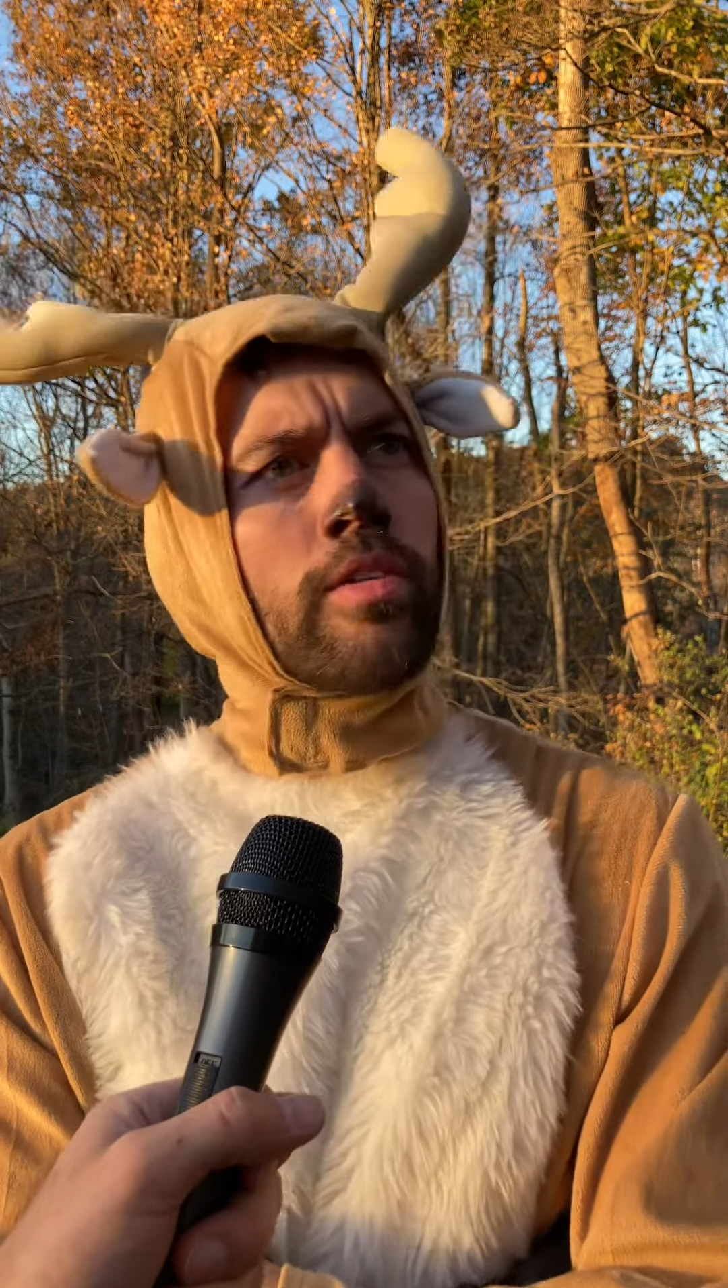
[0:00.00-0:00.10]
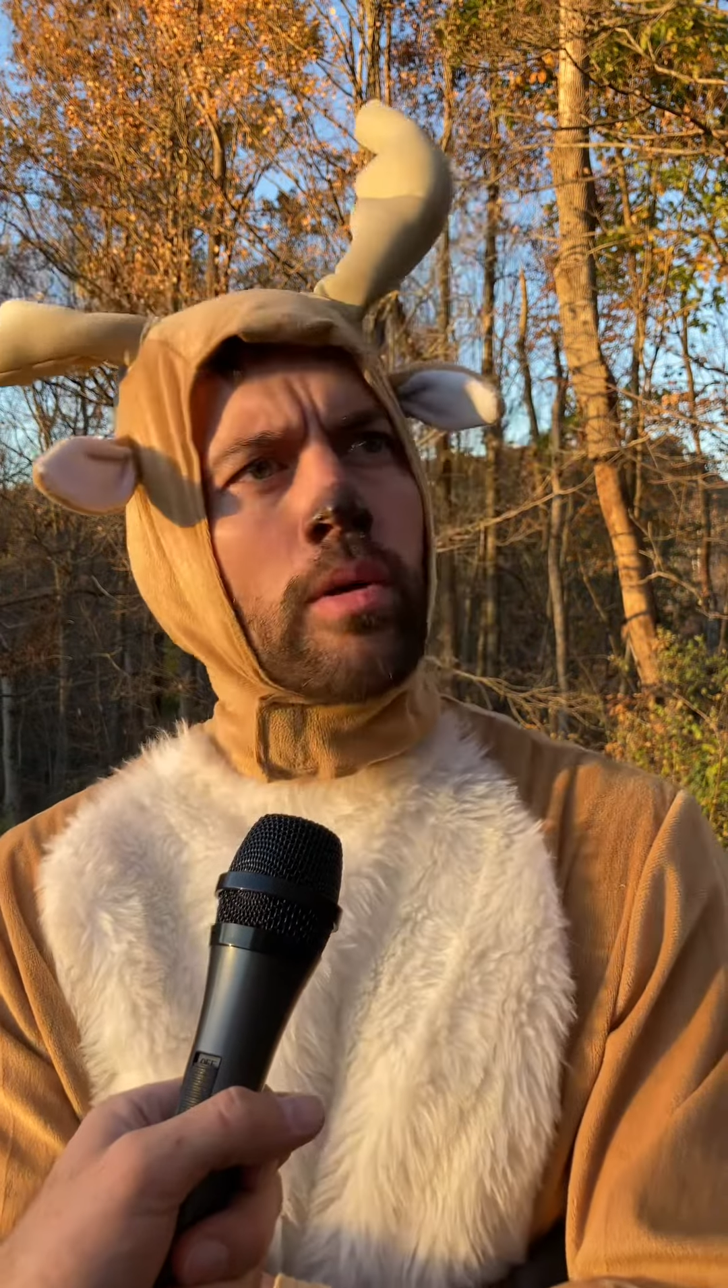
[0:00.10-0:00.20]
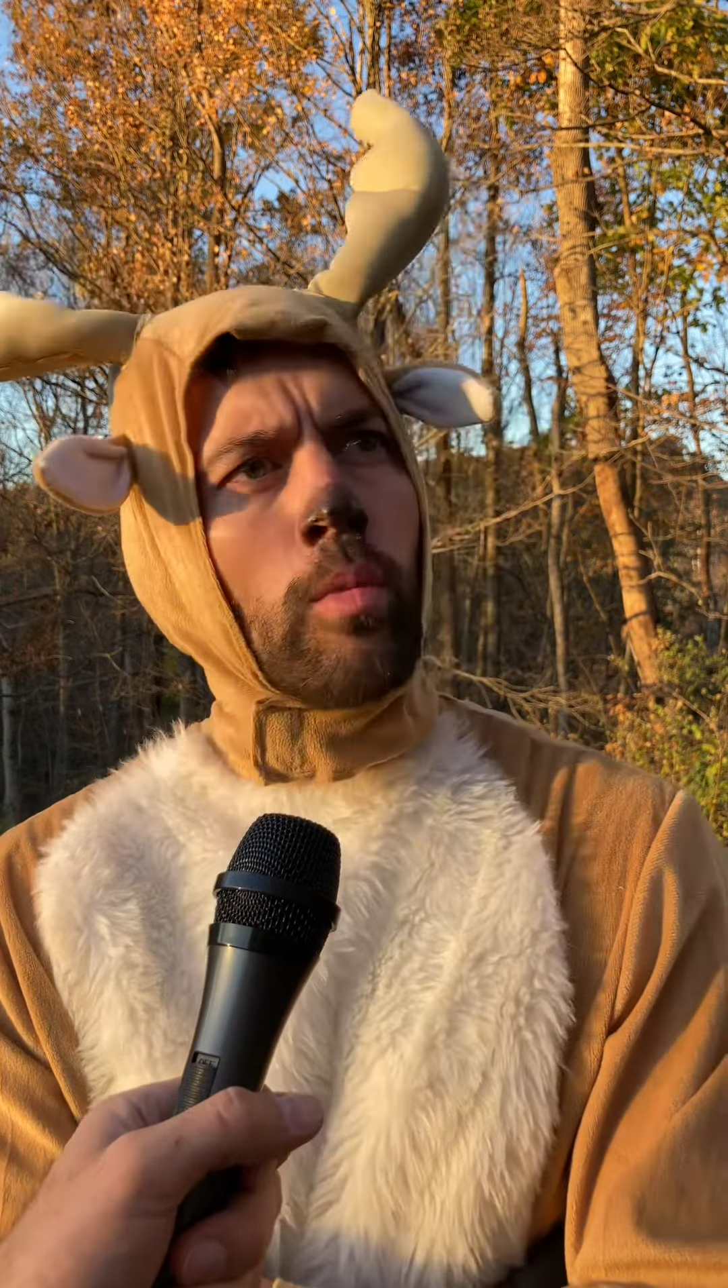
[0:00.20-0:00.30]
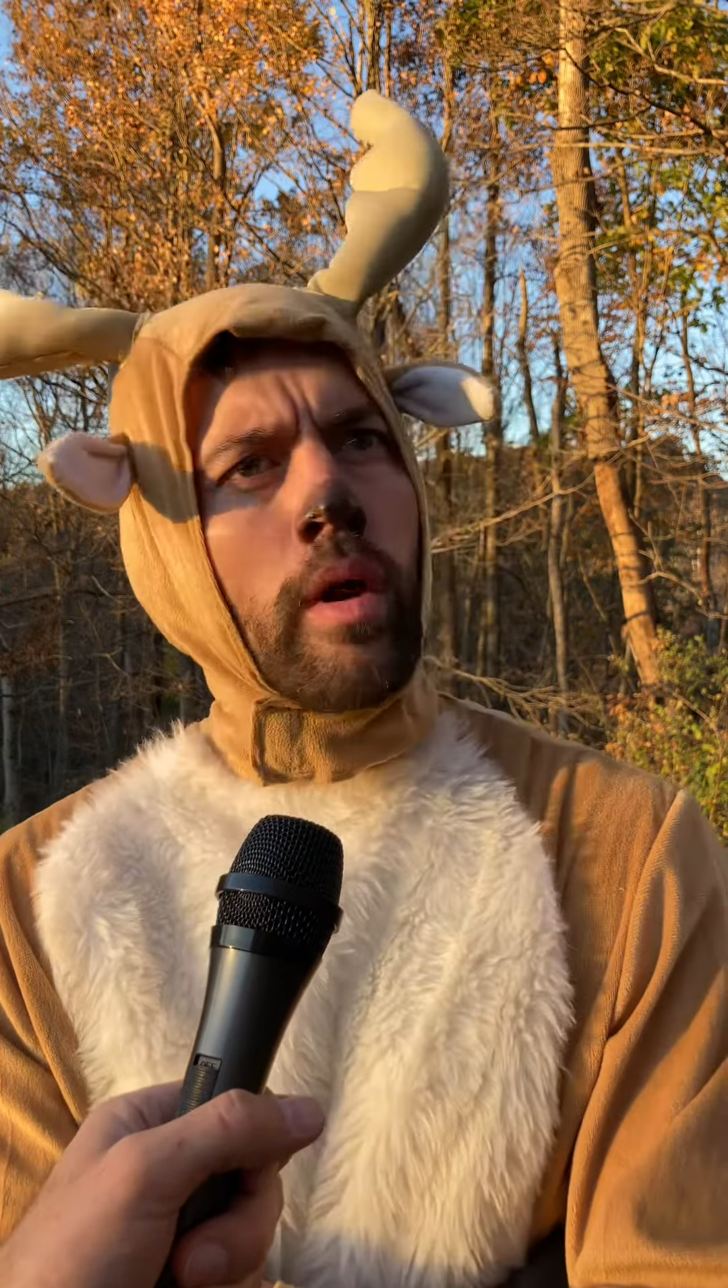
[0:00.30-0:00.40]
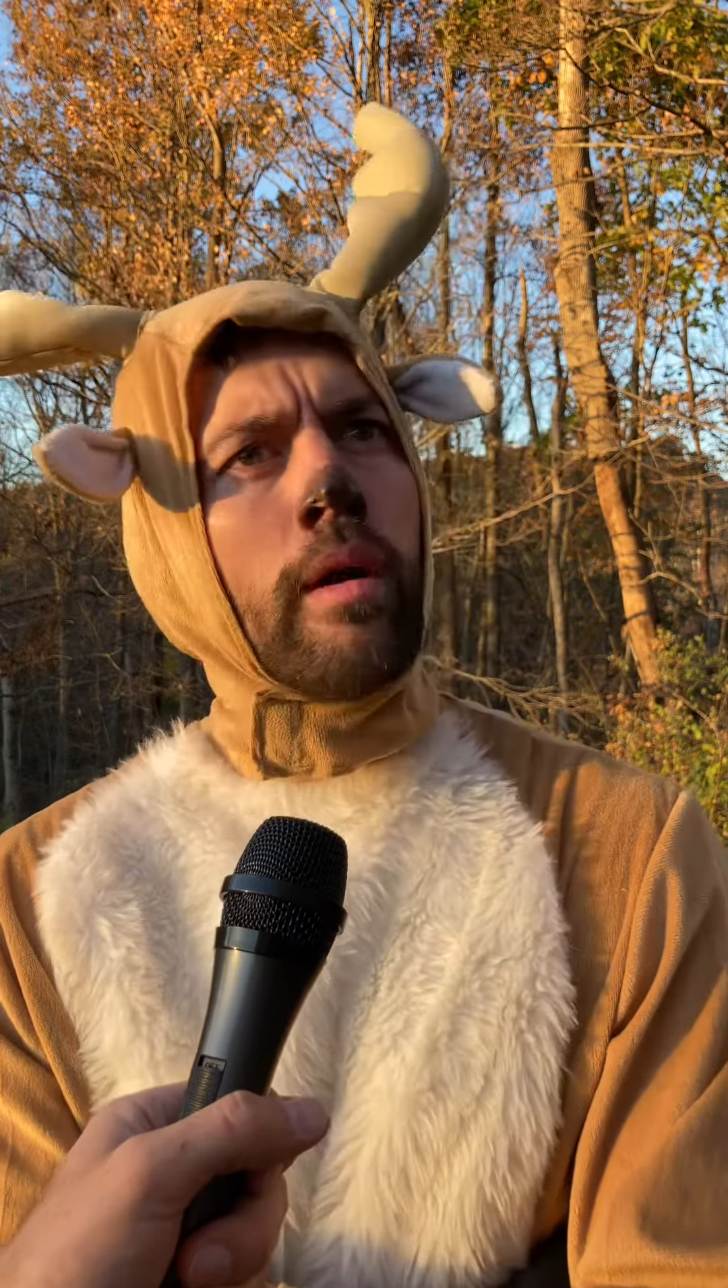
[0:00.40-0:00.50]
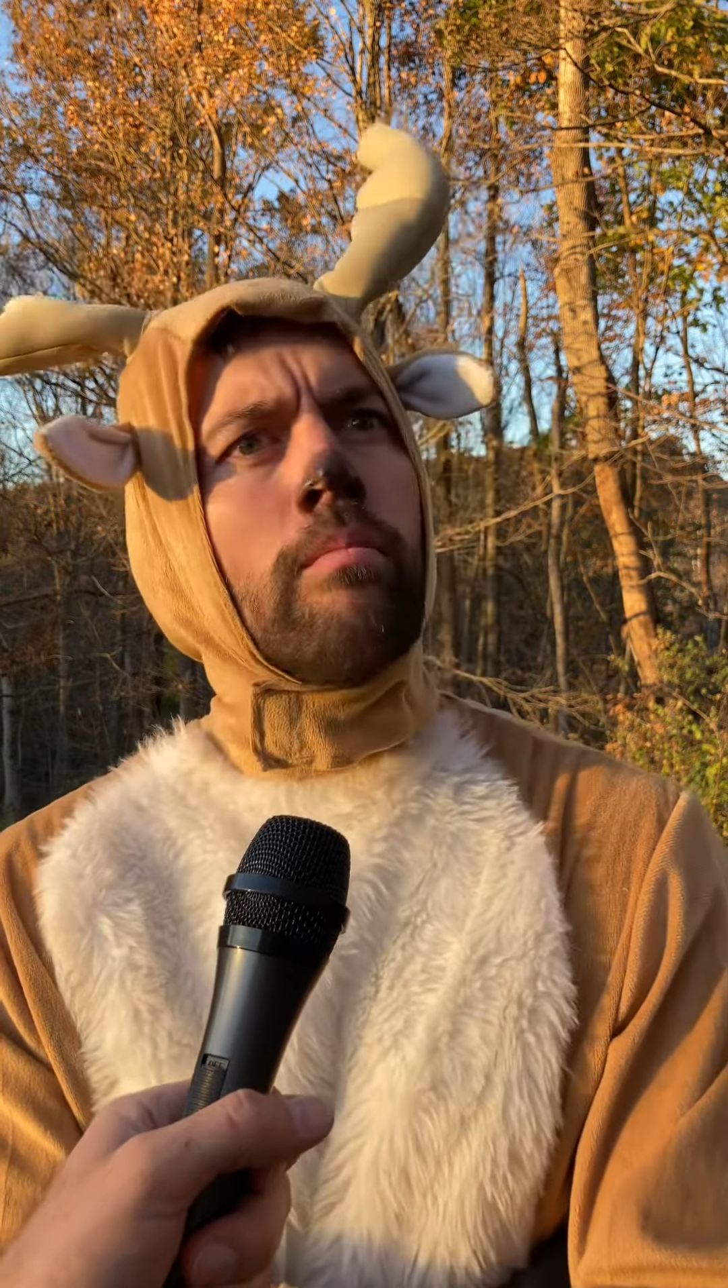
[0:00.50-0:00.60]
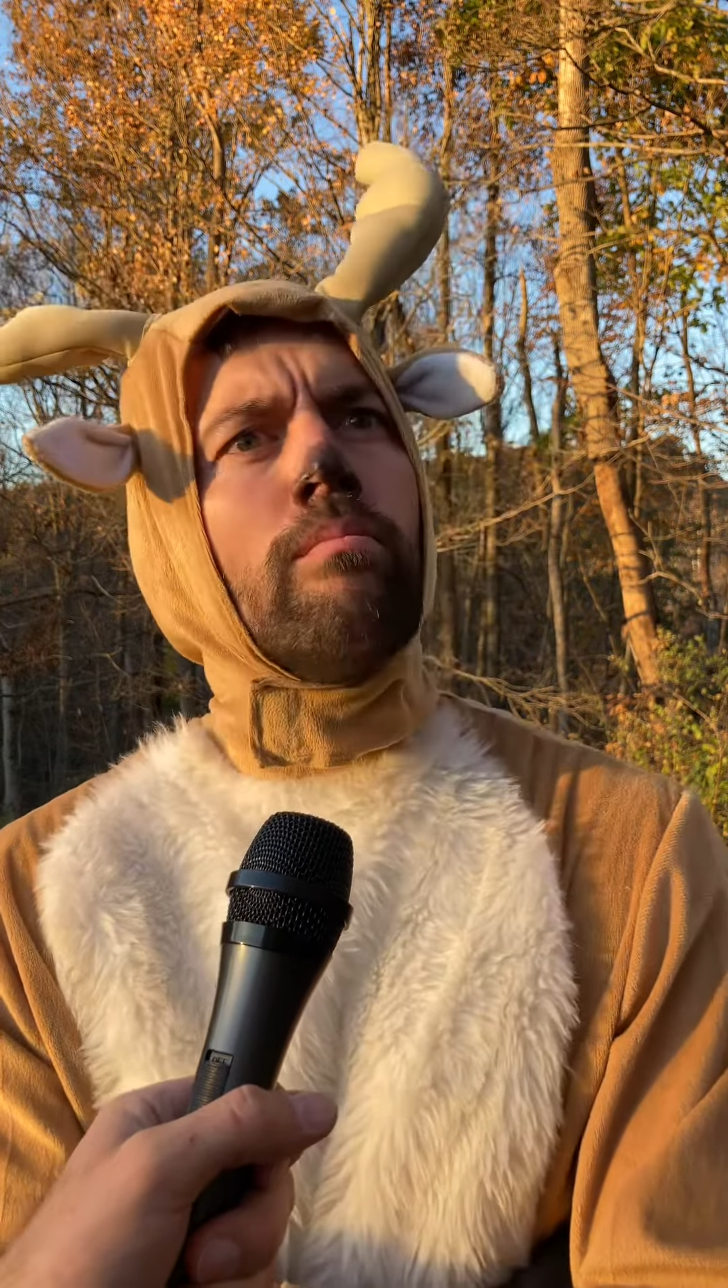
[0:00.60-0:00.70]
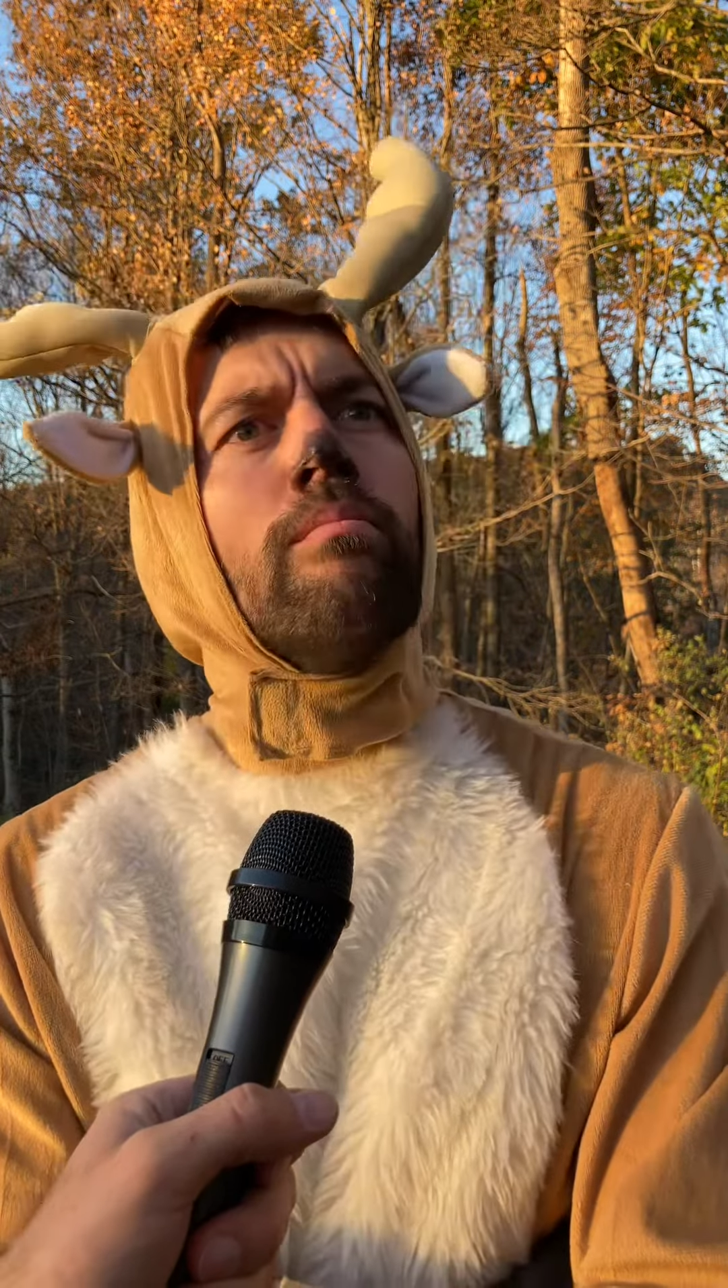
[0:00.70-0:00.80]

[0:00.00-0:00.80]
somewhere.